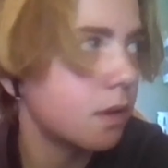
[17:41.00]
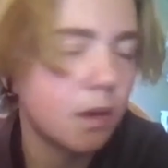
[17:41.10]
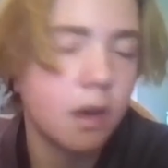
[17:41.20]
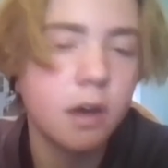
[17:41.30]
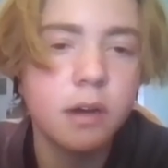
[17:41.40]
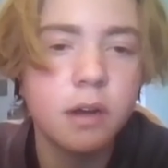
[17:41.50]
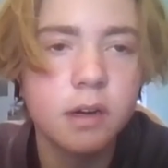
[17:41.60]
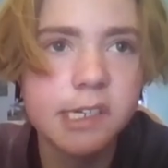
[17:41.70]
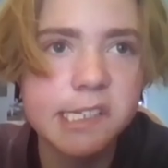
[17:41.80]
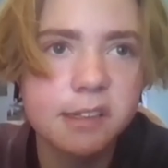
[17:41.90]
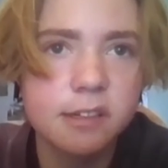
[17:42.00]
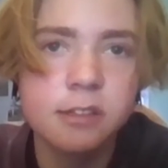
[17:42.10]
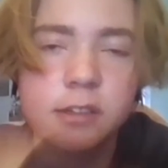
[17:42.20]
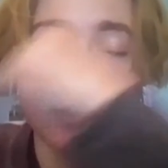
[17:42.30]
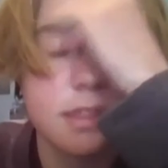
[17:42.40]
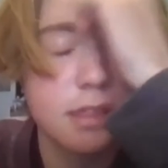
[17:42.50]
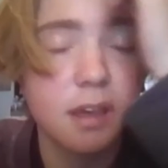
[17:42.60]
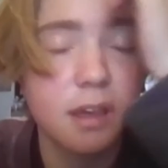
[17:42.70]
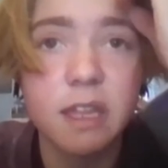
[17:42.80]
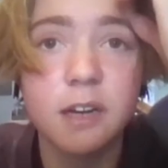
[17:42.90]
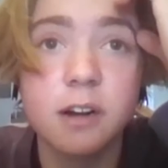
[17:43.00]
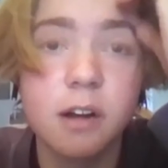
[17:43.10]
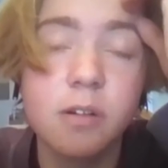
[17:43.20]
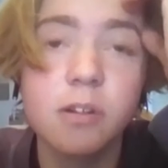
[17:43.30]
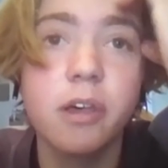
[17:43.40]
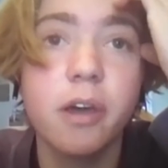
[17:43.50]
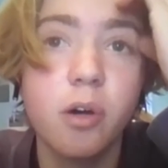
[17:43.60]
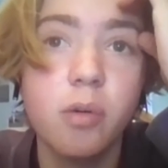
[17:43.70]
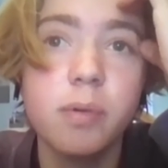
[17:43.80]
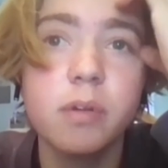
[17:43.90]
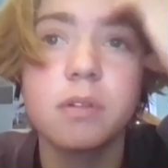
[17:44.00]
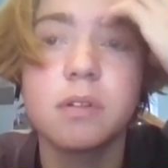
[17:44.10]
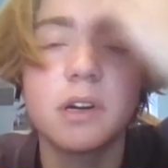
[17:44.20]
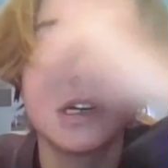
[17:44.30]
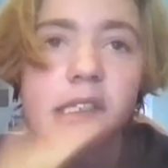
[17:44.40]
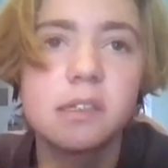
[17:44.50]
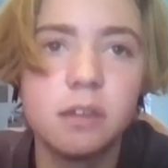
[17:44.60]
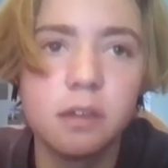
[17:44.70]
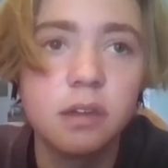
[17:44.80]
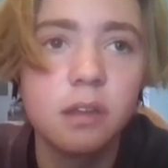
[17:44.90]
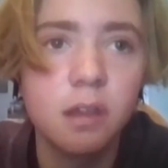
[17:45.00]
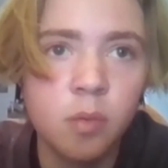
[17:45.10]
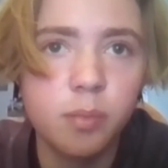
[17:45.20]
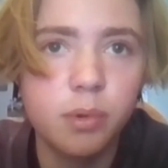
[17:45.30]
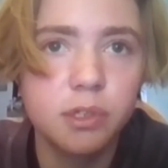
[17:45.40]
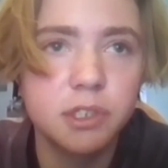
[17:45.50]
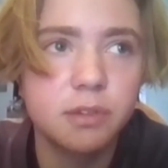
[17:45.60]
I just gotta think that I can't really help it. I just gotta push